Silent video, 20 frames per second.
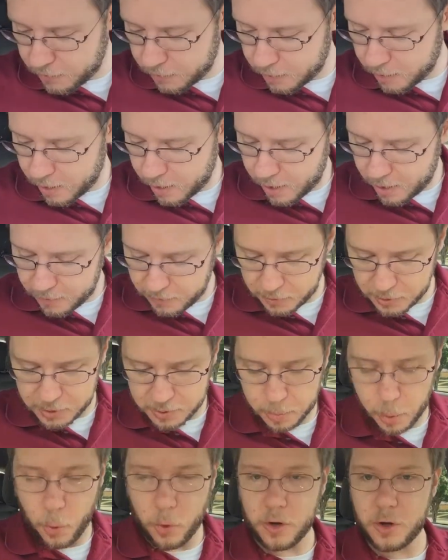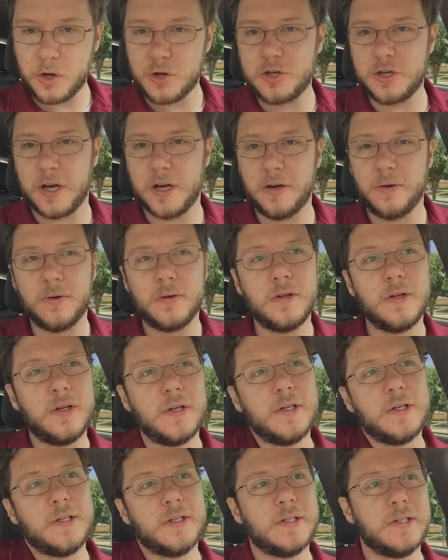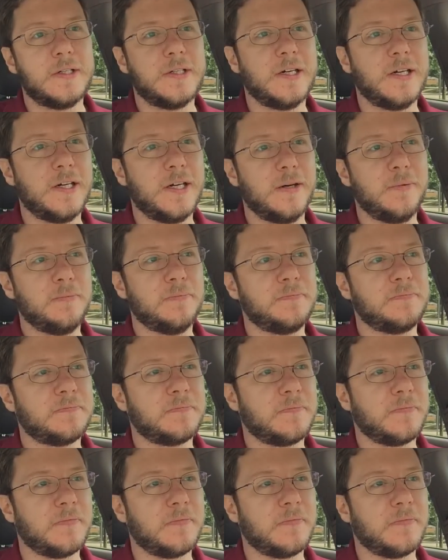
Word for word: for uh, for supporting your channel. Um,